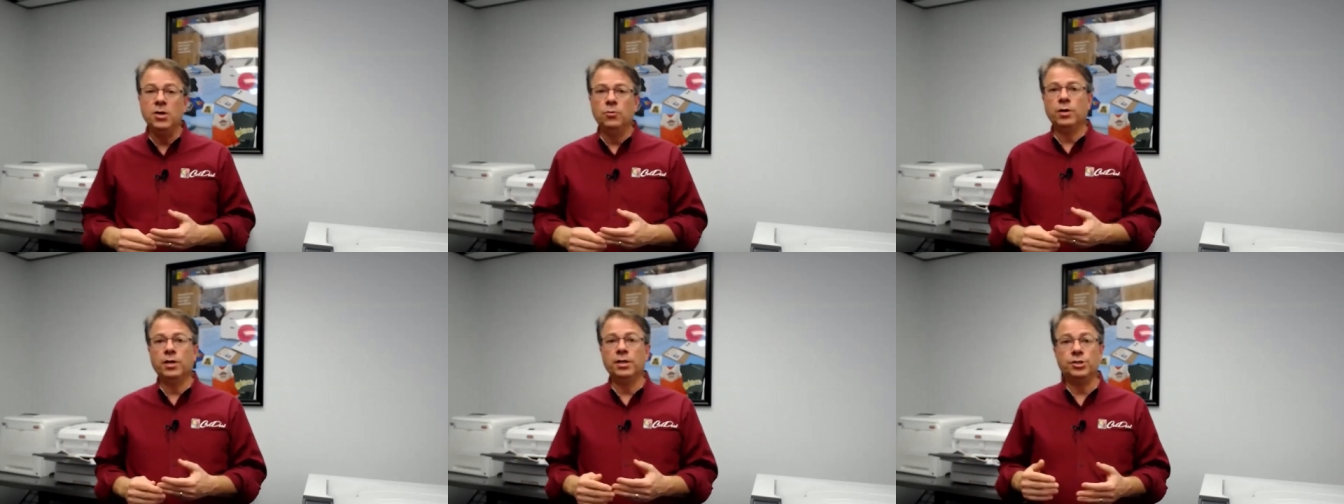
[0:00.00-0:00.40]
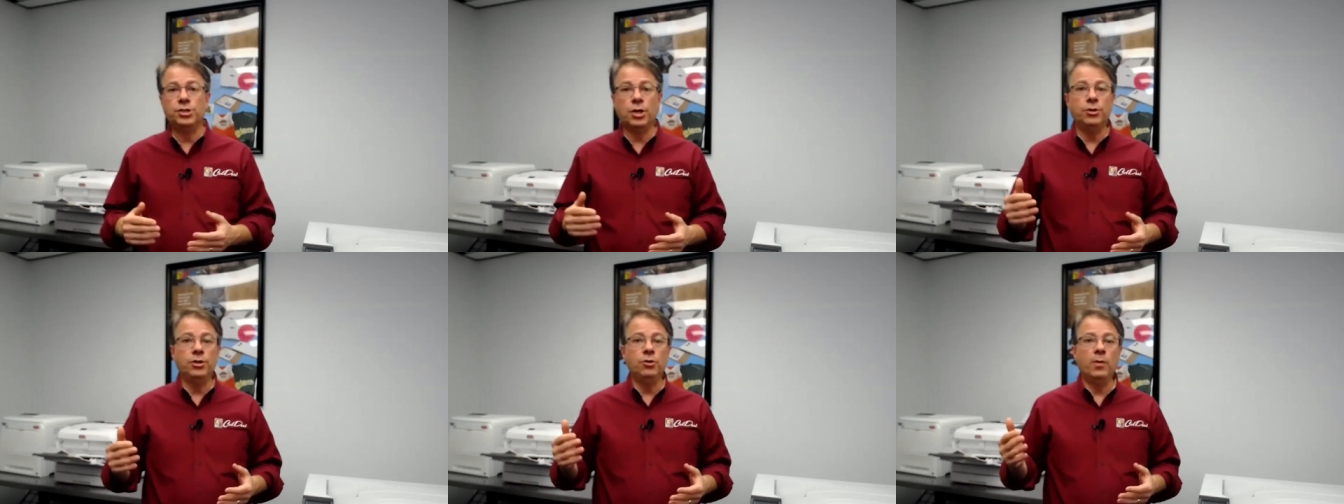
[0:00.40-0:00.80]
We're going to
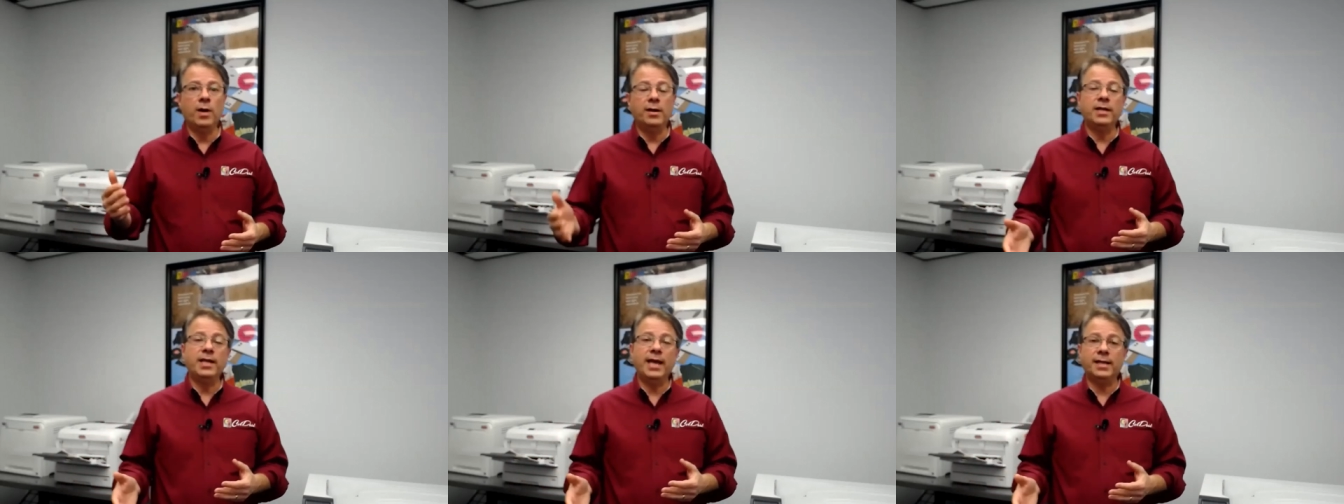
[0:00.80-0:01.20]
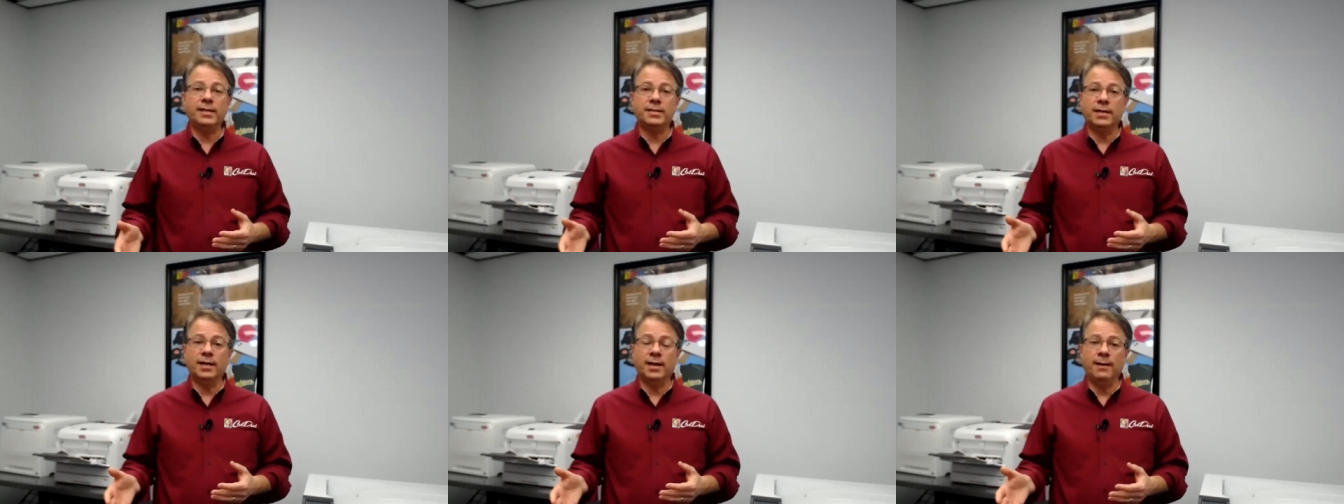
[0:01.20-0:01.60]
show you where to get
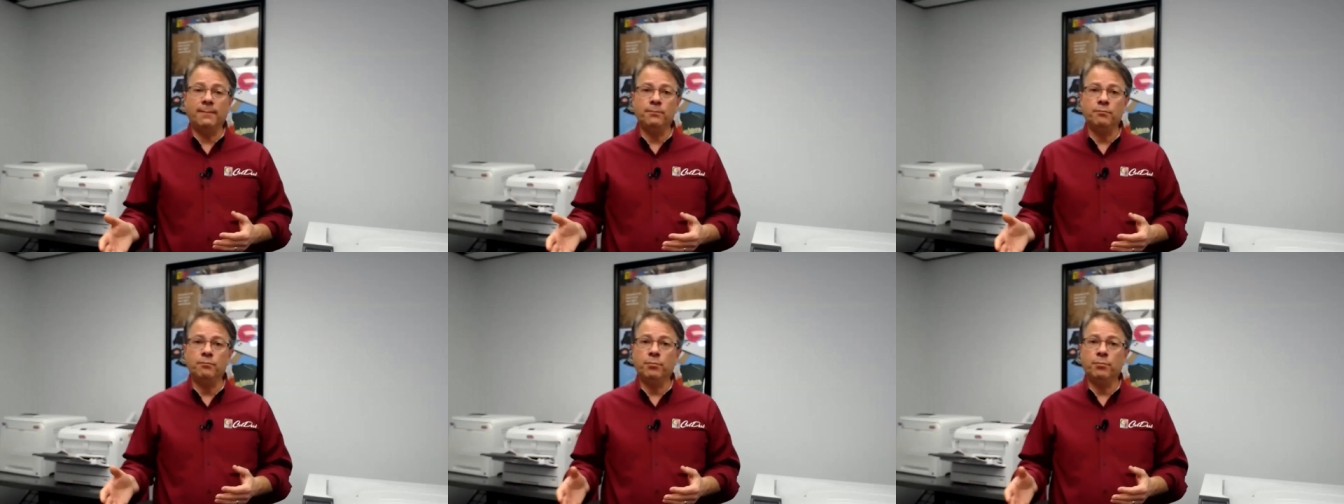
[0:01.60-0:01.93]
um,